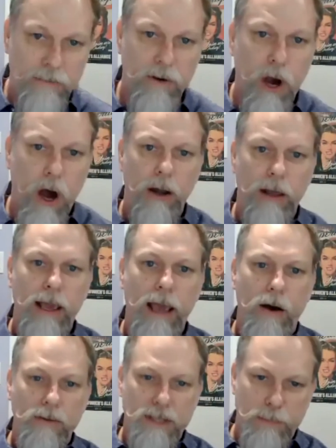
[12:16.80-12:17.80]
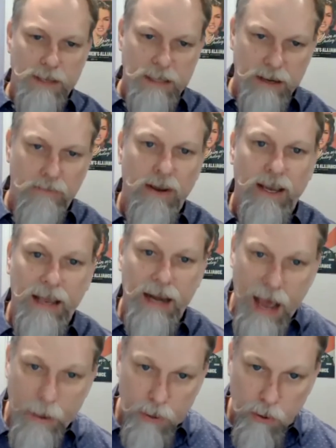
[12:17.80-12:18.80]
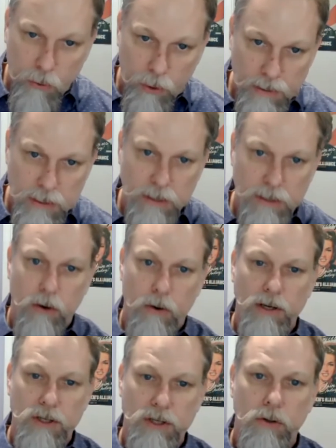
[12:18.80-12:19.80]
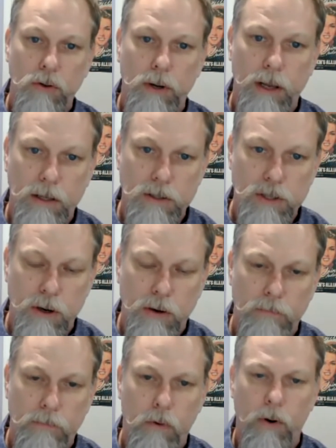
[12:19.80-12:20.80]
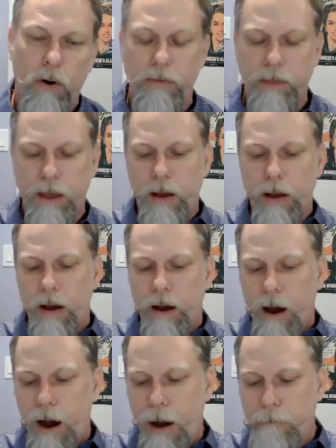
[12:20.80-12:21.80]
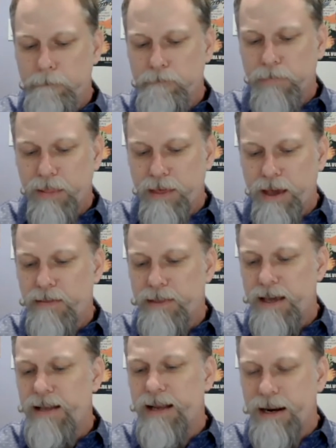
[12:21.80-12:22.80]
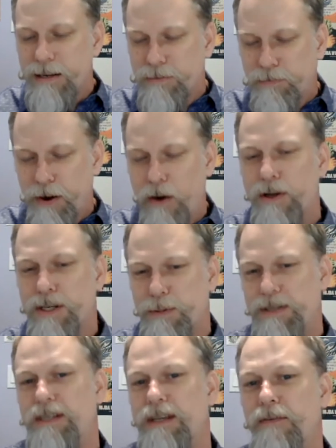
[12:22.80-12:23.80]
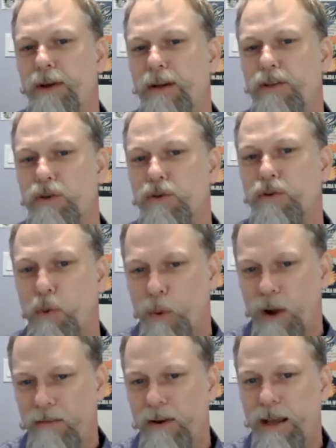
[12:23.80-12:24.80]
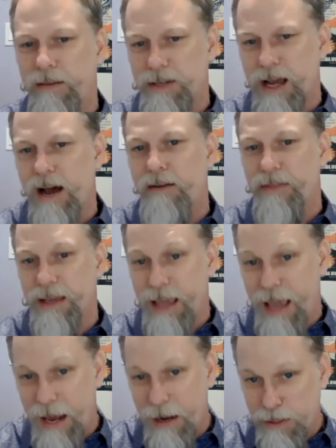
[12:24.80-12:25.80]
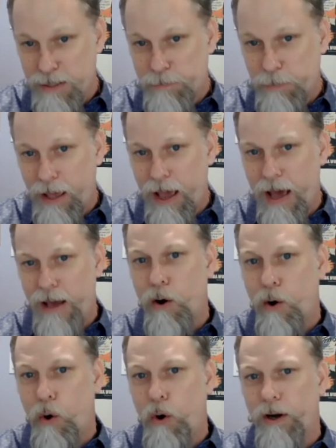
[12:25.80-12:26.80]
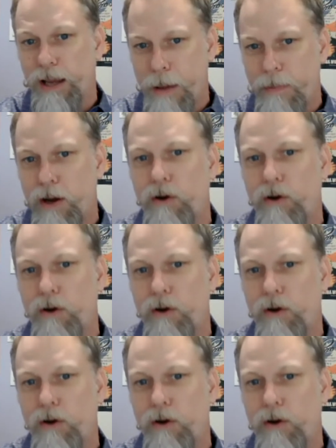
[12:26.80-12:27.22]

calling out specific cannabinoids that they're excluding and so forth, that it is very specific to derivatives of the cannabis plant or chemical